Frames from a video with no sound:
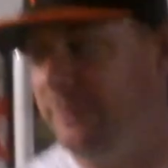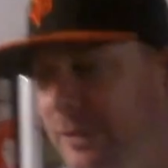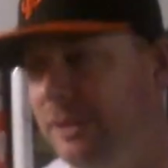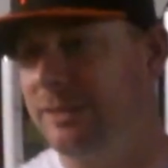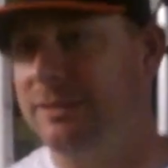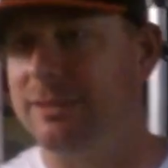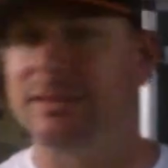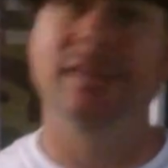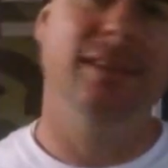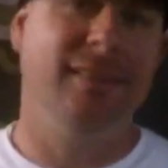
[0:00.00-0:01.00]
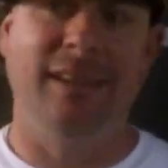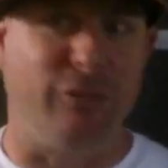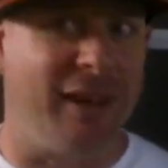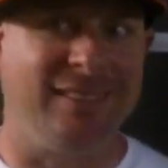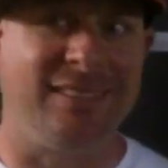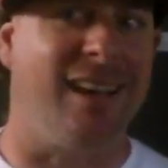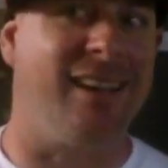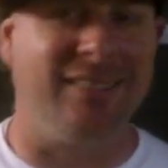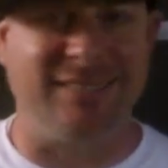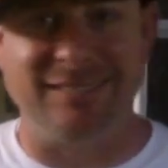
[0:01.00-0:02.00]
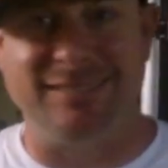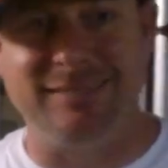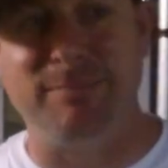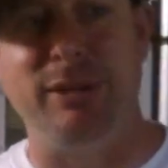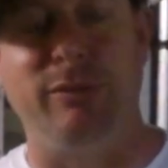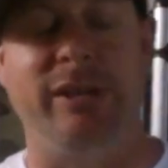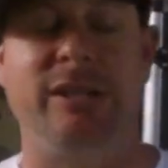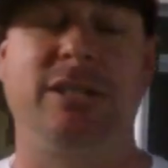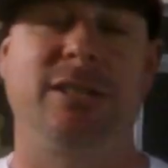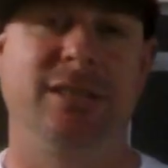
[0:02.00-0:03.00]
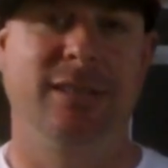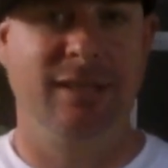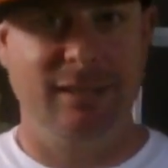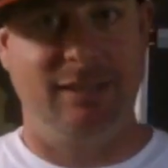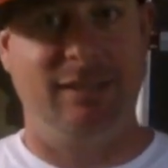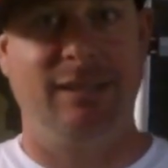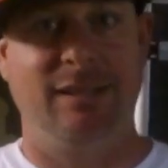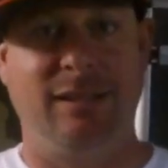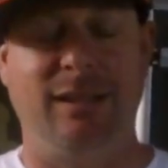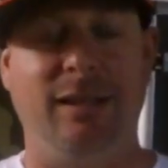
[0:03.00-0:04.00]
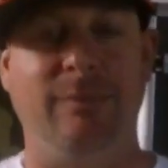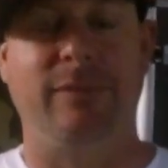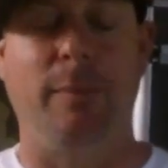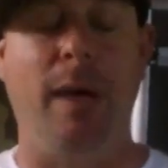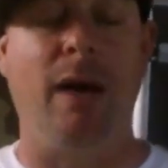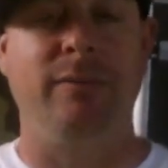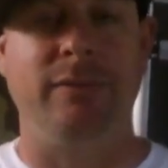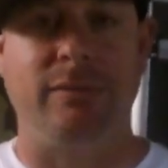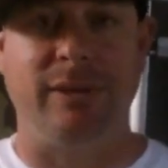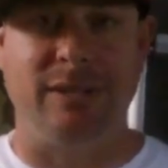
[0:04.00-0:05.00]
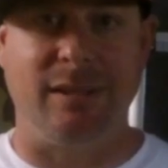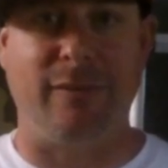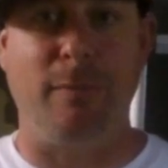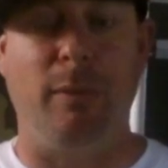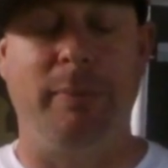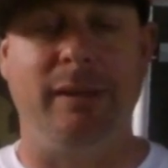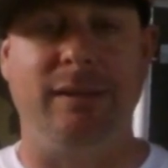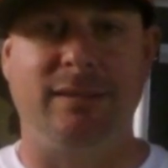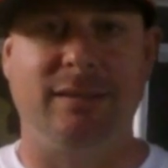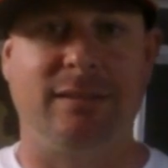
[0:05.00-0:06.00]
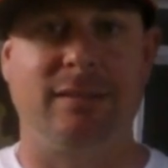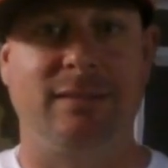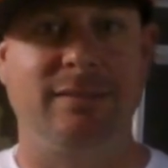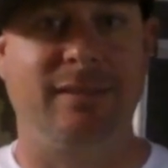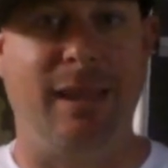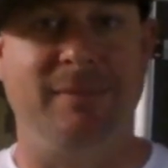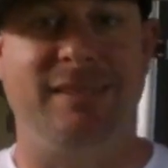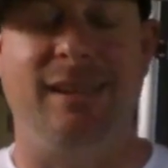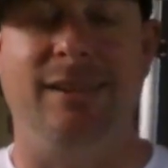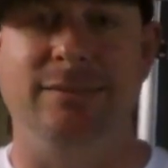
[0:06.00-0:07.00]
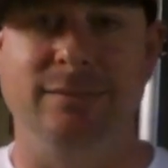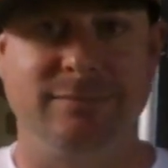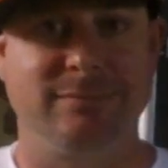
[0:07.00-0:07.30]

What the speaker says: and Felix, Rice Styles, and Be Rich. From Mountain View, originally from Milpitas, M-Town.